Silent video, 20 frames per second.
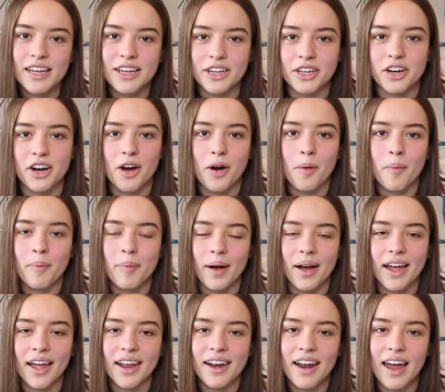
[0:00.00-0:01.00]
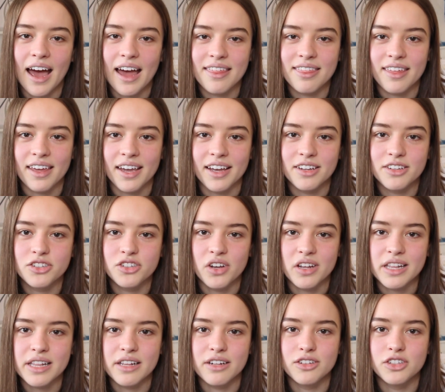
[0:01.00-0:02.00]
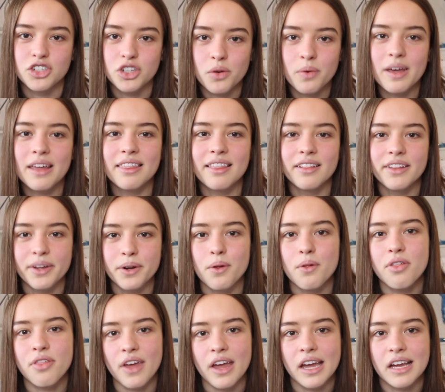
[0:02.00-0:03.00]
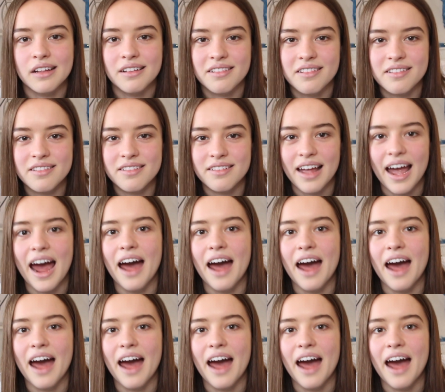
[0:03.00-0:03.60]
you know, but I think just doing the little things